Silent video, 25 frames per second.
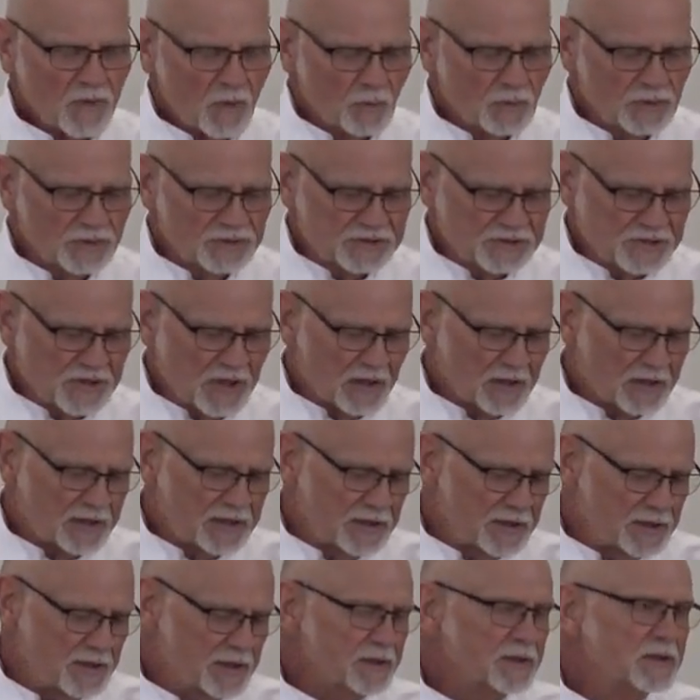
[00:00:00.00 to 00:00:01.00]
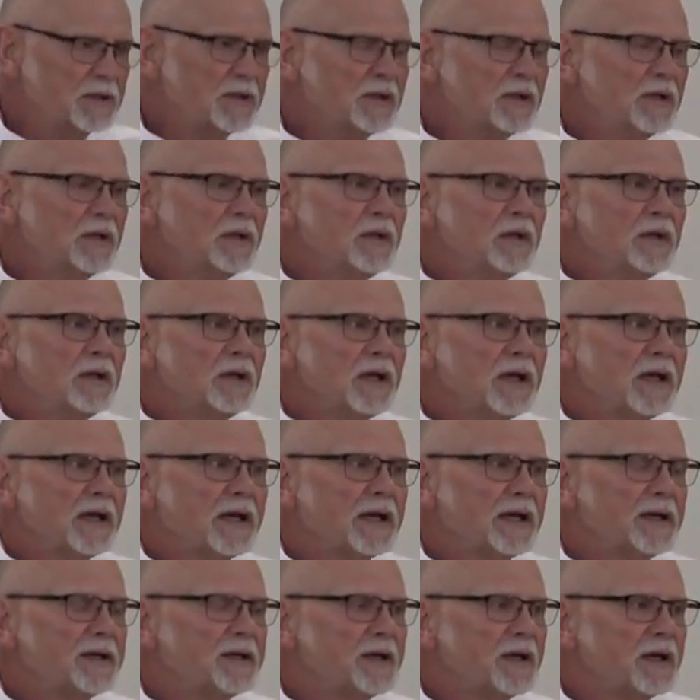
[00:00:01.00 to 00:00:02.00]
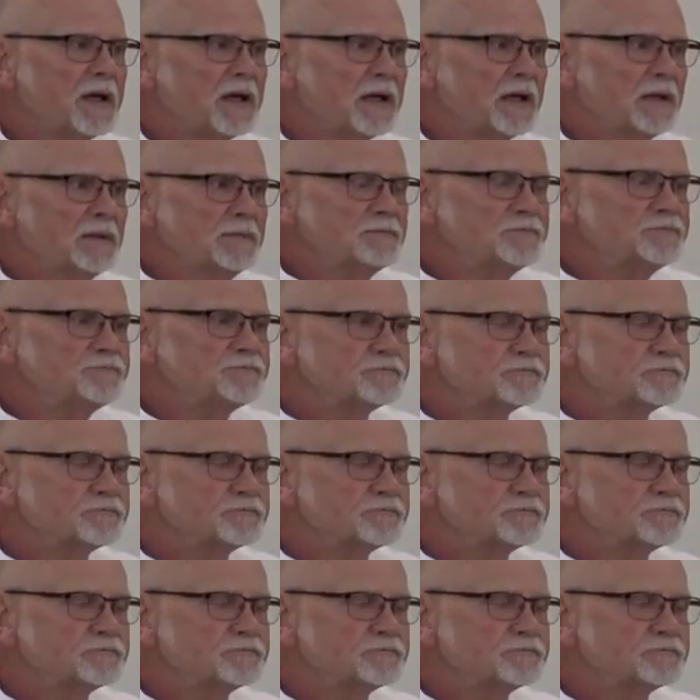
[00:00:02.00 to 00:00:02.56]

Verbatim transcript: we'll start here. And uh,